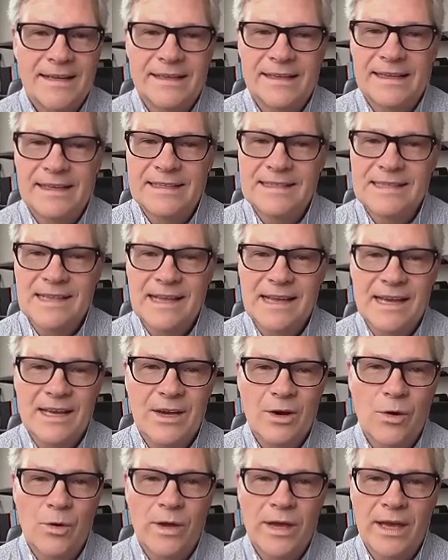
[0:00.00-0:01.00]
It's
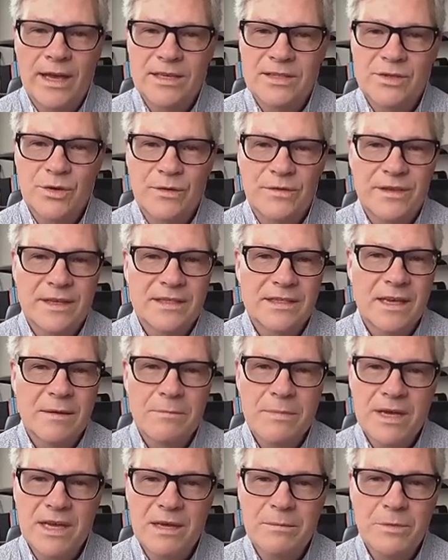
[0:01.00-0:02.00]
like, okay, so this can
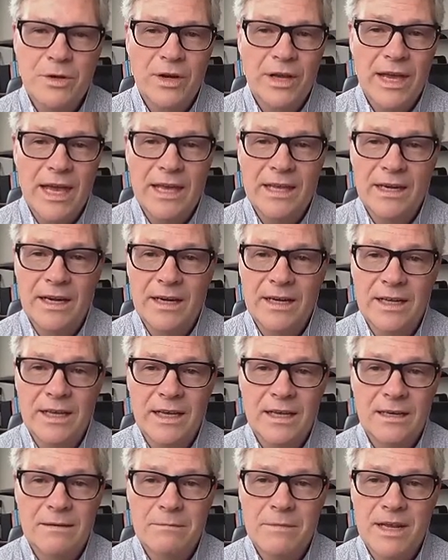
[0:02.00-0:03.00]
be communicated
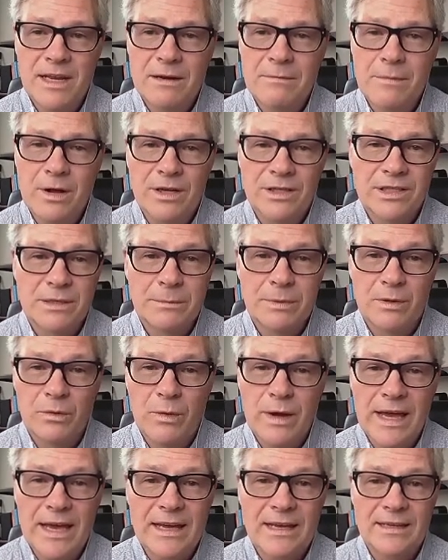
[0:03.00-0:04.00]
in multiple
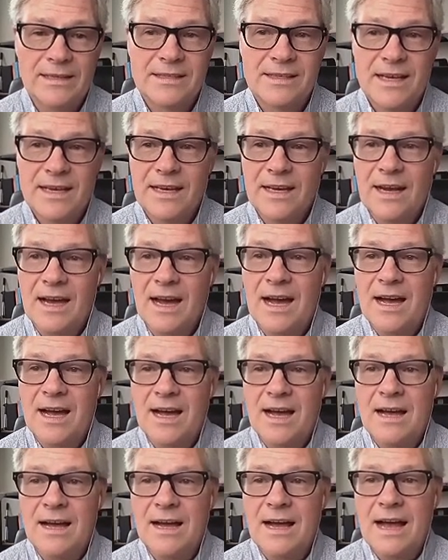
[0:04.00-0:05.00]
ways.
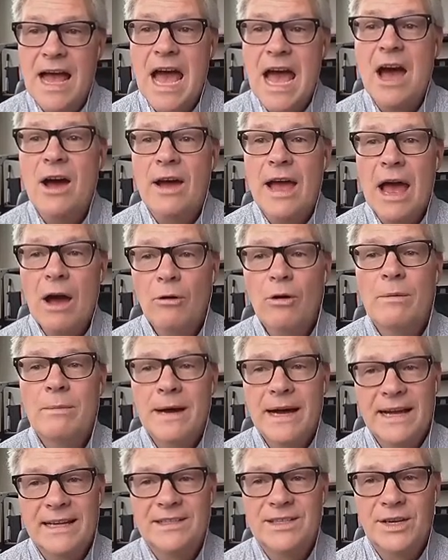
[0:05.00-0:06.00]
How am
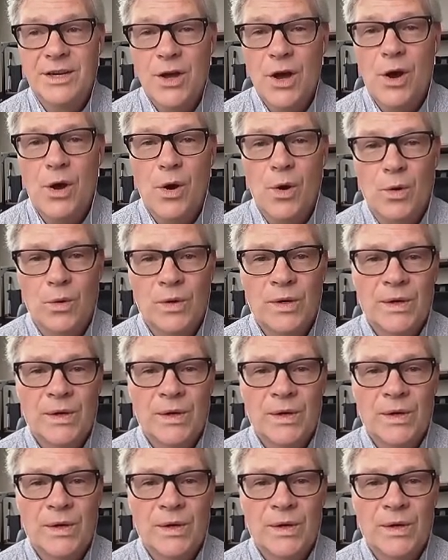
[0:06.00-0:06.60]
I to know?